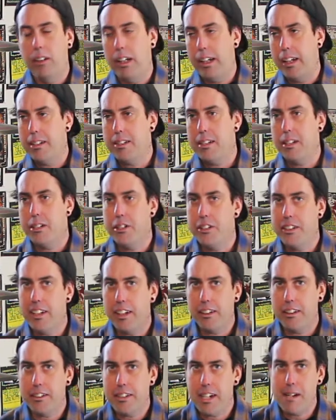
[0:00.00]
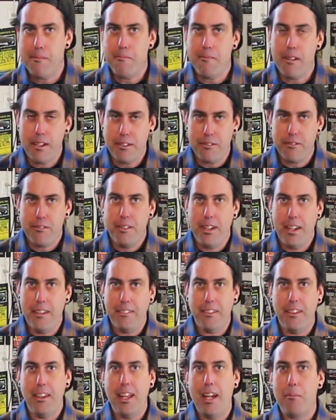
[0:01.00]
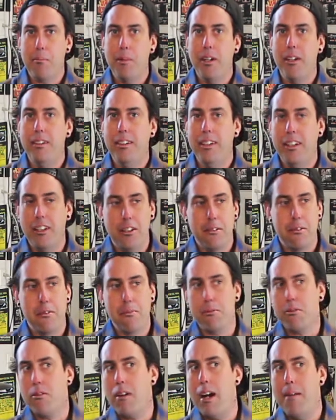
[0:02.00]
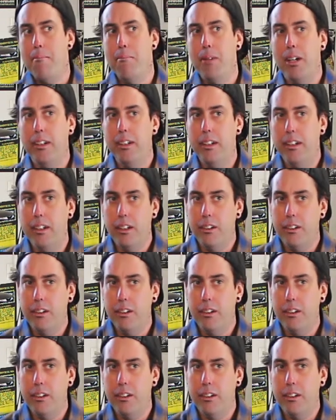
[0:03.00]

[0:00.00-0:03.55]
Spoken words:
I guess I should take the time to hit the like button, hit the subscribe button.